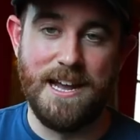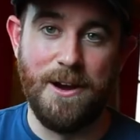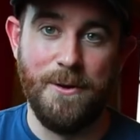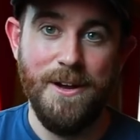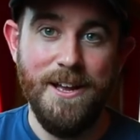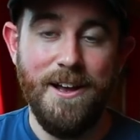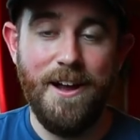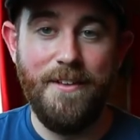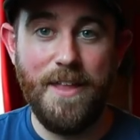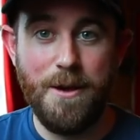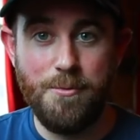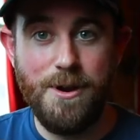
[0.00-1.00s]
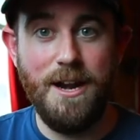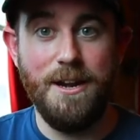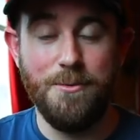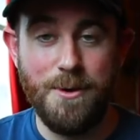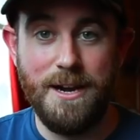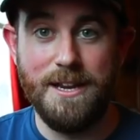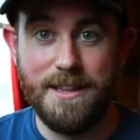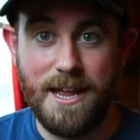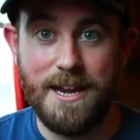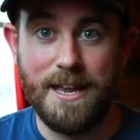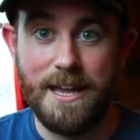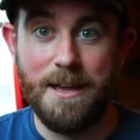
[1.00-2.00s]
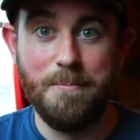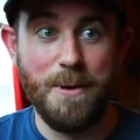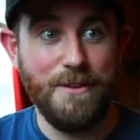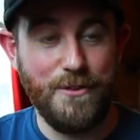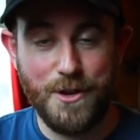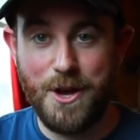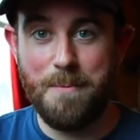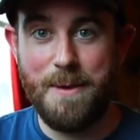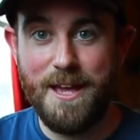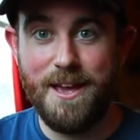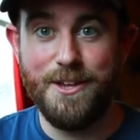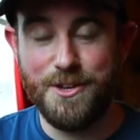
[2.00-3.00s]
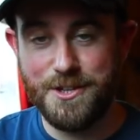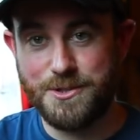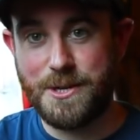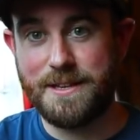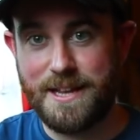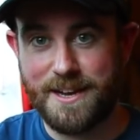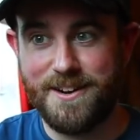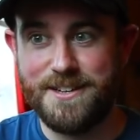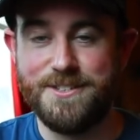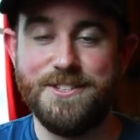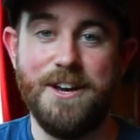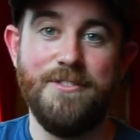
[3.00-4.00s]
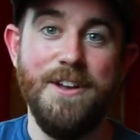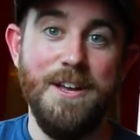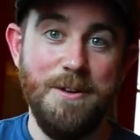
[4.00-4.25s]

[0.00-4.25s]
now, and they're really, really nailing it. But if you come here, you can drink that kind of stuff,